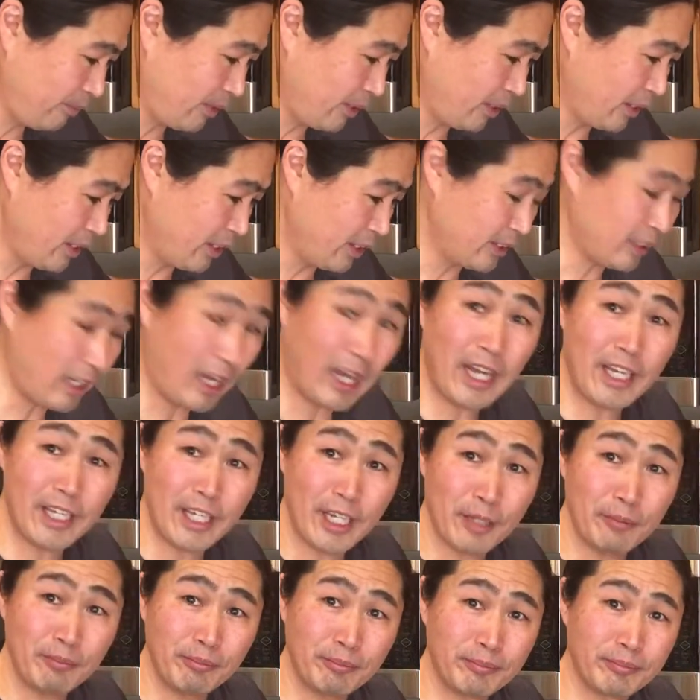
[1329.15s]
And I
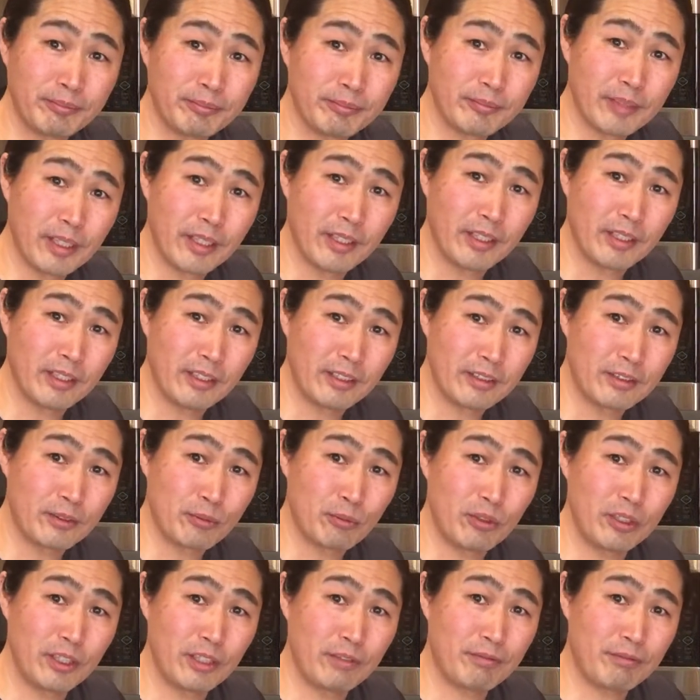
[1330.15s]
am. And it's
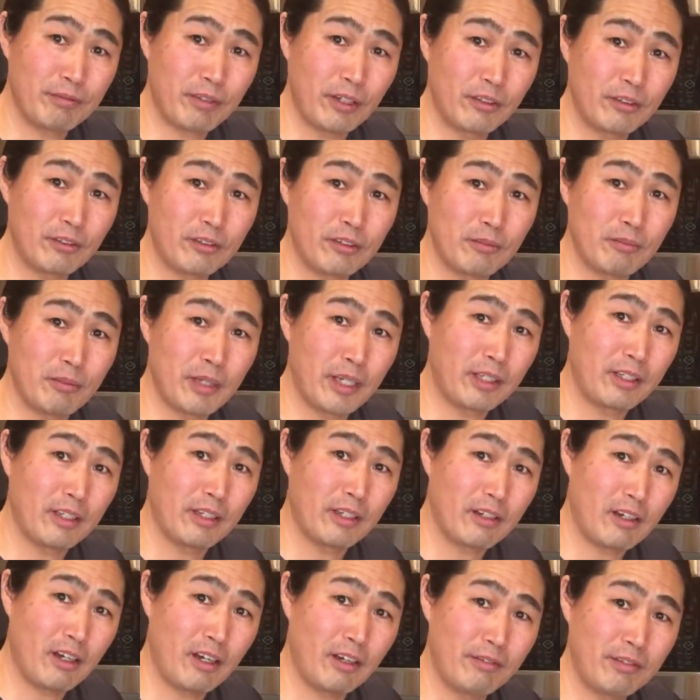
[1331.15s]
really fun to
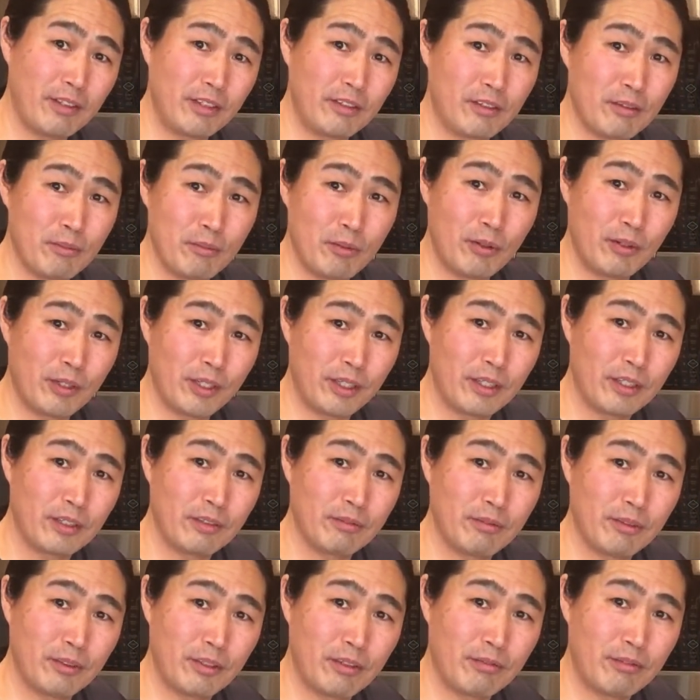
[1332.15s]
making coffee in the morning
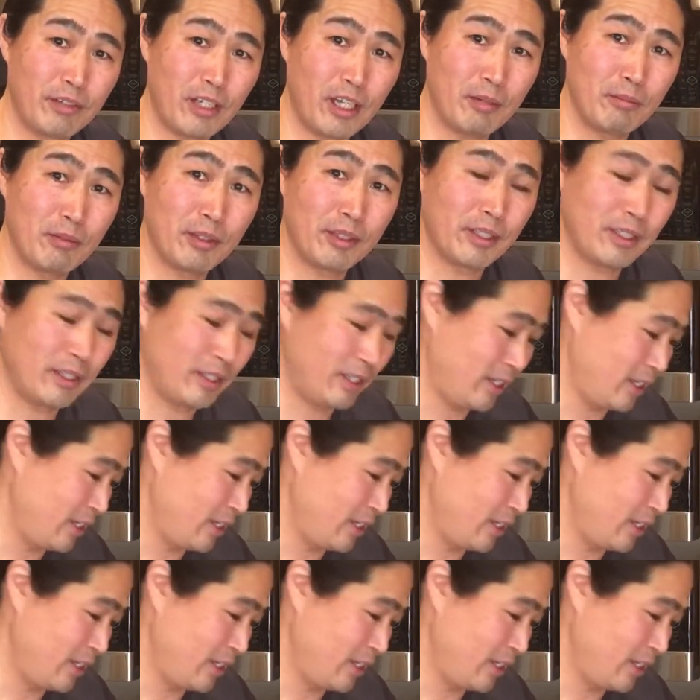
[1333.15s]
for the family.